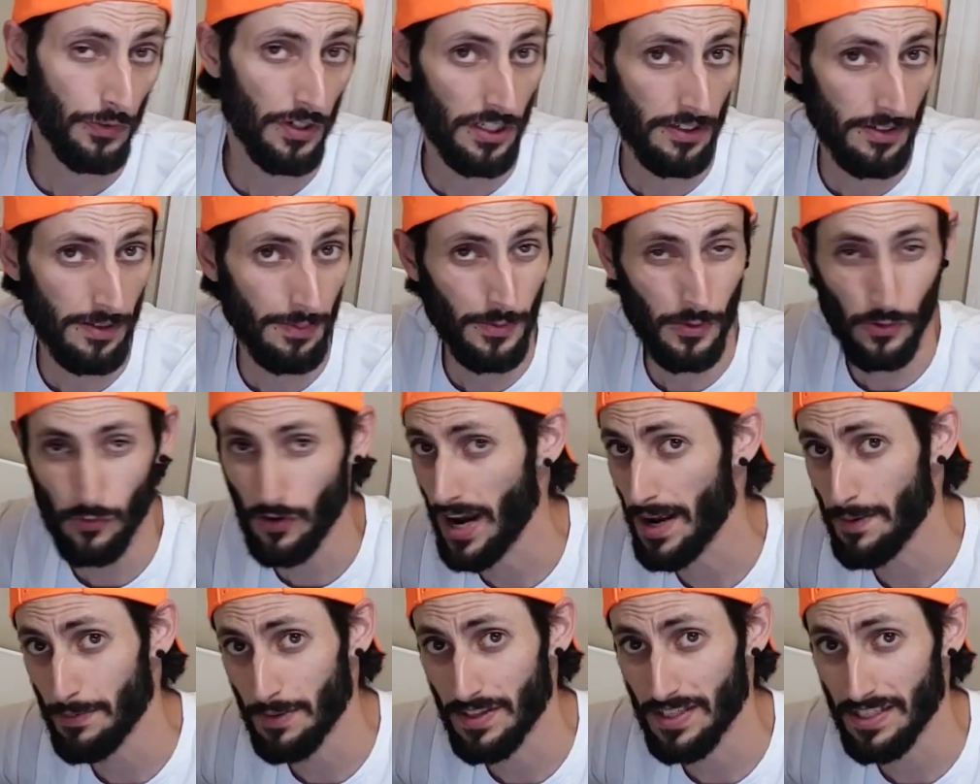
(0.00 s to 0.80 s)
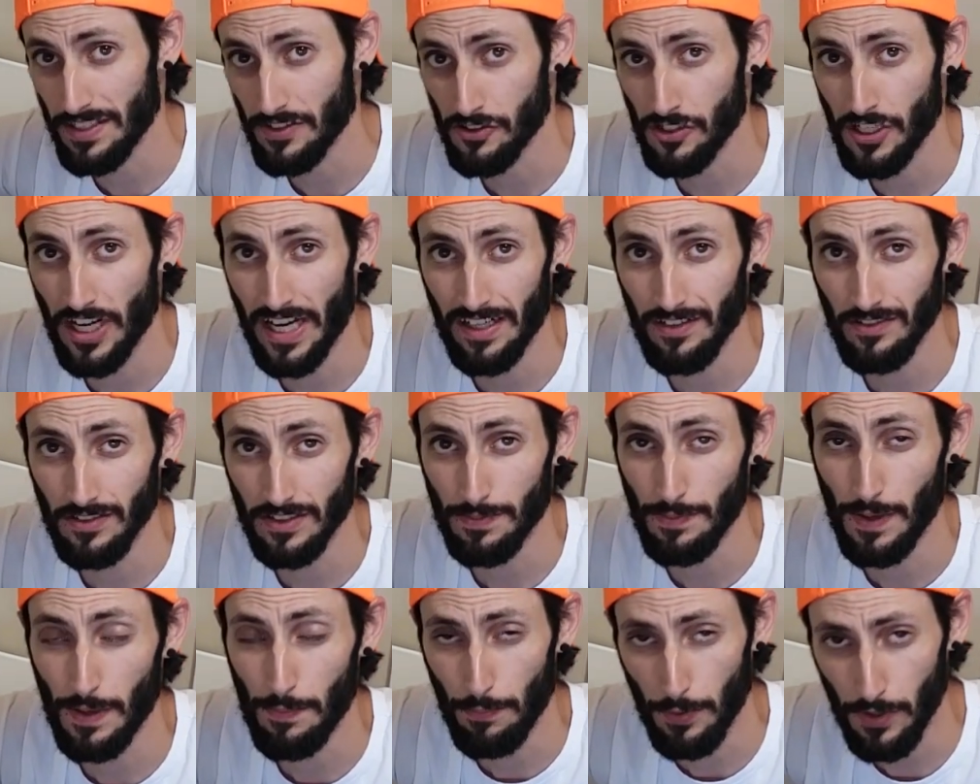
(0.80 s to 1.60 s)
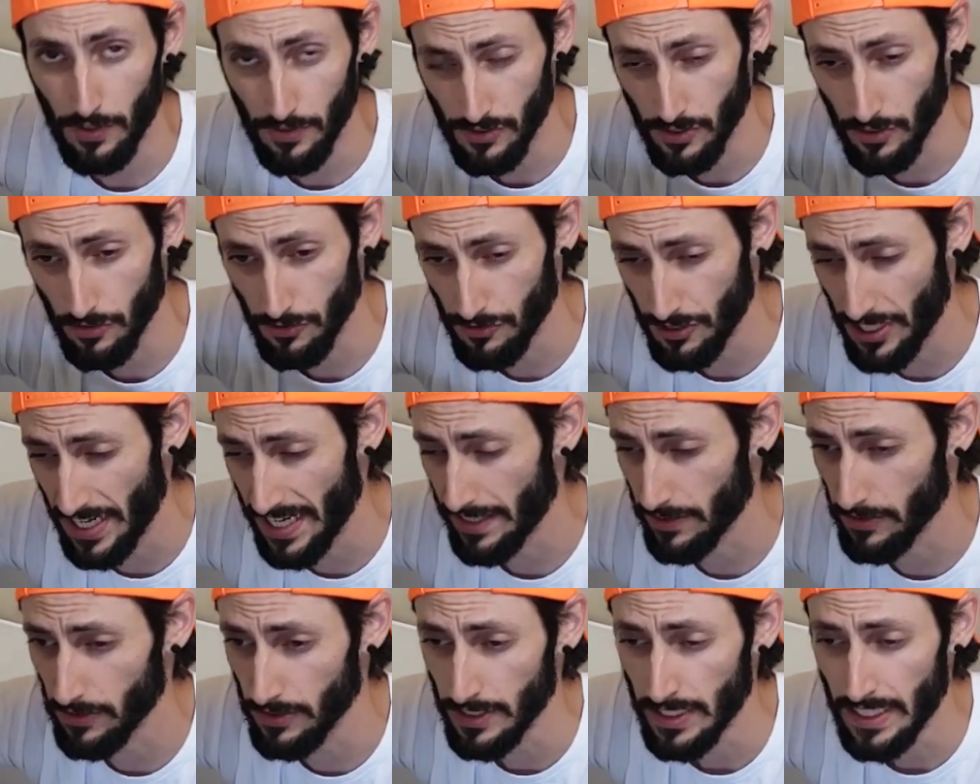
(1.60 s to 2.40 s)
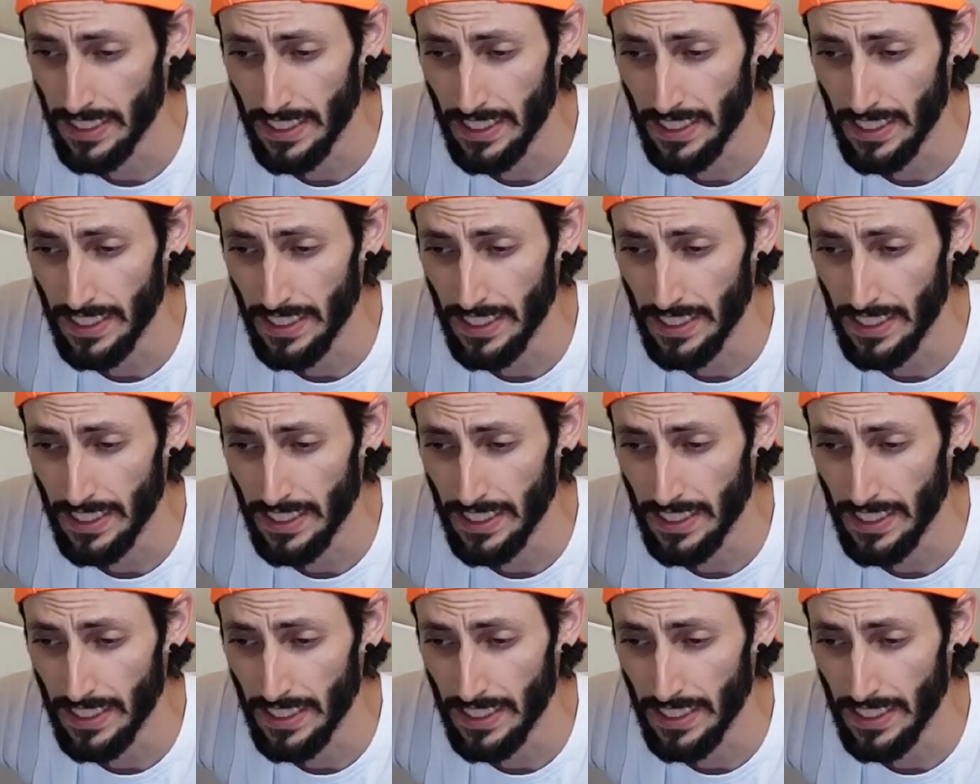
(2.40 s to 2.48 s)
subscribe to this channel. It's my personal channel.